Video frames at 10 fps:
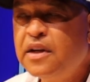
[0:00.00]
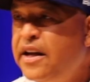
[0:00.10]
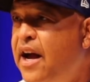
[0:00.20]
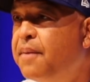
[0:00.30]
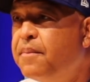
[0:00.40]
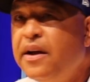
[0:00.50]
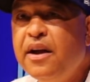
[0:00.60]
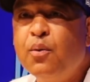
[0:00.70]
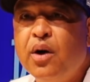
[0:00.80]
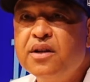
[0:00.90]
Yeah,
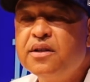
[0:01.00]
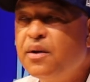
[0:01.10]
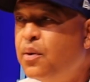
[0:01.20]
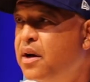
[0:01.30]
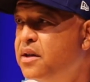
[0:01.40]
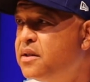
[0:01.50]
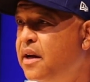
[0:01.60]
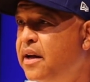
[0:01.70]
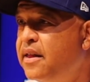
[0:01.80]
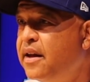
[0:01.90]
it was.
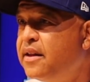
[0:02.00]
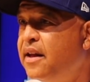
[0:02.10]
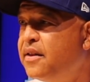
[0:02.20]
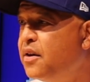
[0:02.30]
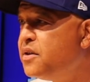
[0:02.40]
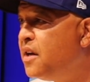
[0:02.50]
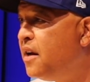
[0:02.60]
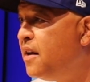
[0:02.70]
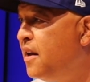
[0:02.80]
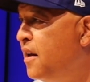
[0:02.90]
I think that
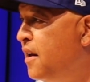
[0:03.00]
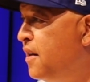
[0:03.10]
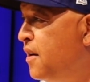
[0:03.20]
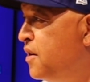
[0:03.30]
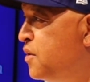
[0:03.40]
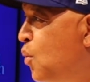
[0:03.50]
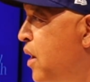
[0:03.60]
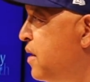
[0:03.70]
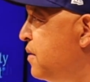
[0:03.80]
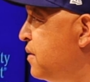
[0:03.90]
there's
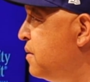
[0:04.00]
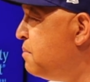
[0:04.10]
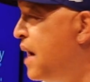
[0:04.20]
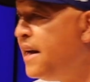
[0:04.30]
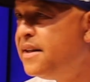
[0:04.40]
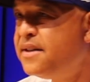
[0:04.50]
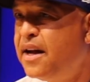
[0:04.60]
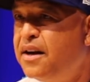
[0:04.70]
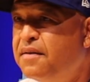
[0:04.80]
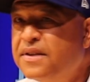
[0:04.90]
one
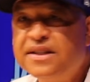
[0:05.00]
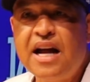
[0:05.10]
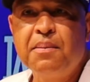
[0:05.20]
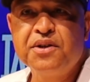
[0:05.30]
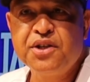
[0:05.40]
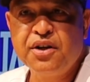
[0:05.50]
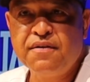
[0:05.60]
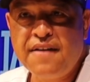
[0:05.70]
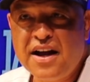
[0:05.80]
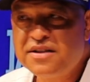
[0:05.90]
mindset of establishing your
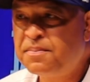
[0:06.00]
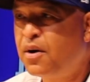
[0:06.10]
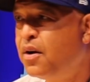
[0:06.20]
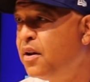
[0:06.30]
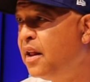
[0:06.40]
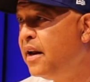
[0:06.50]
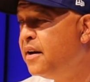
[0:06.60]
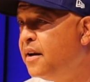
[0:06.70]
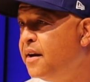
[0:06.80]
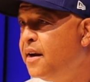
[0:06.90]
fastball
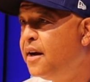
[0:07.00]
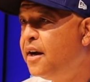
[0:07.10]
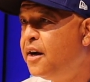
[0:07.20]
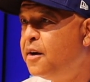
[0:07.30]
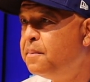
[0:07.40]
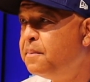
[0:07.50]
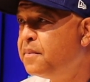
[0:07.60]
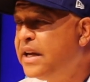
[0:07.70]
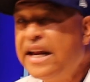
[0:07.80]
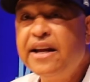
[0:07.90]

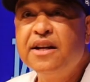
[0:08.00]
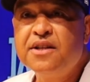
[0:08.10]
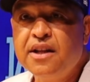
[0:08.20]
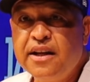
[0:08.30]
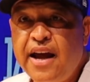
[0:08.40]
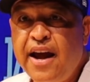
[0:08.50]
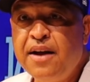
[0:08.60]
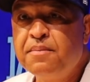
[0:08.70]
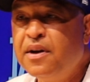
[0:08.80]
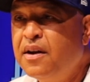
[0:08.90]
and getting into the
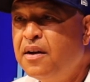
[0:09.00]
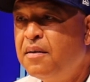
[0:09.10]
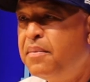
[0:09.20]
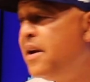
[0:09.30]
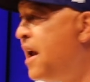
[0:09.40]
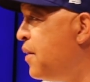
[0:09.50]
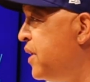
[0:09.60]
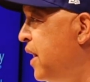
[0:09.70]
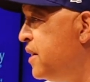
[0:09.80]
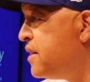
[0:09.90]
game. But
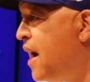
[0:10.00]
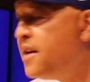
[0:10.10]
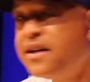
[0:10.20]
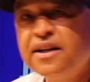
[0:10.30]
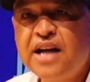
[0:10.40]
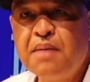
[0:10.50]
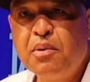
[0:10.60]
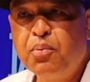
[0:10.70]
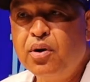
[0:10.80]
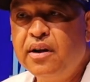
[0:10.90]
nowadays, guys can
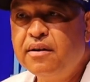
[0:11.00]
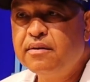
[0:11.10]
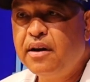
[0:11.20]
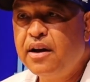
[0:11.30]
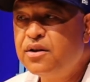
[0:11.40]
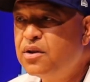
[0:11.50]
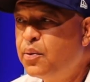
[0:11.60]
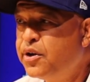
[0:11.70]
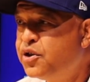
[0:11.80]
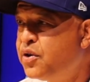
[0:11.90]
time a bullet. And
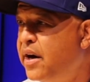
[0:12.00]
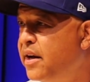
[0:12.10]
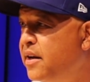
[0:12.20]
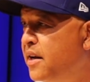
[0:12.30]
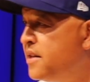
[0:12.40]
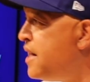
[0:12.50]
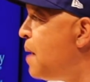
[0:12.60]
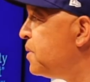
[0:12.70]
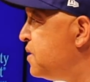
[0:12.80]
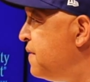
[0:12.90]
so when you're trying to
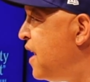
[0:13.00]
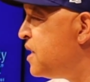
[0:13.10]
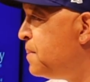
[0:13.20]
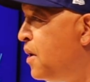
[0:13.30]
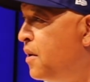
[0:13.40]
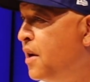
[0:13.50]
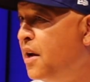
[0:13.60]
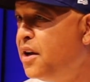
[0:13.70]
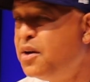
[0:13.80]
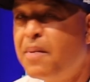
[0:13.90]
establish a fastball,
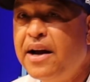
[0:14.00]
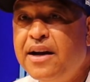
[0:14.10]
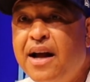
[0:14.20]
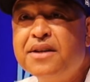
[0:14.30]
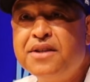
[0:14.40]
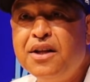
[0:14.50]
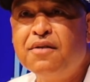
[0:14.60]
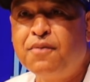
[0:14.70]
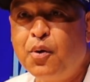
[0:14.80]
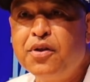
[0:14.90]
you might not see
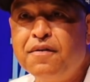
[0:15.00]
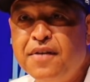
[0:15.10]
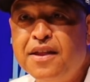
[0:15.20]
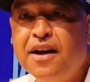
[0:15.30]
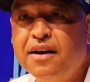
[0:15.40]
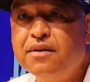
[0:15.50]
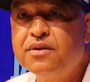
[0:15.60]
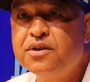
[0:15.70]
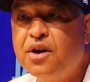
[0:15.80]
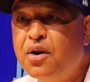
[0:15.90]
the fourth or fifth
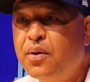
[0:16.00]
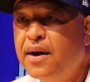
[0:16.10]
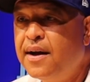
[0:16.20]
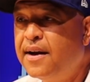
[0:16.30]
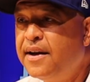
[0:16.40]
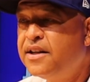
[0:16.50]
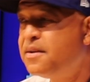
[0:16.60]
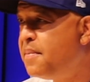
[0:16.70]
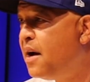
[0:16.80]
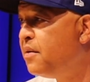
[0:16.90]
inning. So
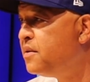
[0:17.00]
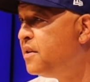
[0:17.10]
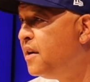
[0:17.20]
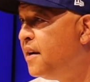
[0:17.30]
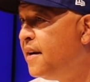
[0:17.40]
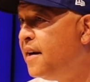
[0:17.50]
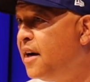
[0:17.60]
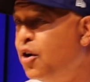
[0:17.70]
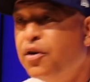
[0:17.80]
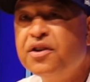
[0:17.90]
it's about
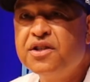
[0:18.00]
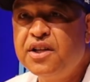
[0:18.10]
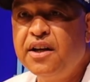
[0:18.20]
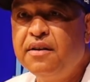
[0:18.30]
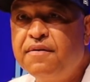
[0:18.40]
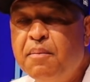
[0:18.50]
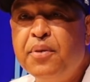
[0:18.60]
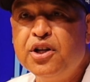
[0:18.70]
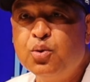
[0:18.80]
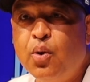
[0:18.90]
urgency from
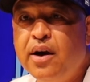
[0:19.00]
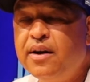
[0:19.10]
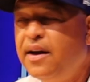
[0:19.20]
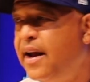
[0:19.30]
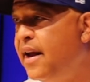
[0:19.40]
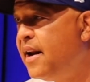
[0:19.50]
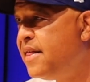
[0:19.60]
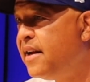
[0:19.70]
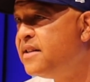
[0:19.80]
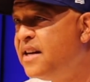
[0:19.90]
pitch one, and
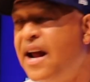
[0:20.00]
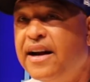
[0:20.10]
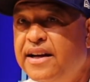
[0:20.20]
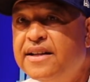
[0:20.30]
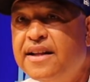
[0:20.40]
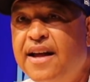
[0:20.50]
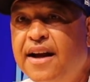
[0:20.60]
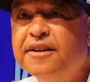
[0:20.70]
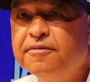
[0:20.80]
I think tonight he did that.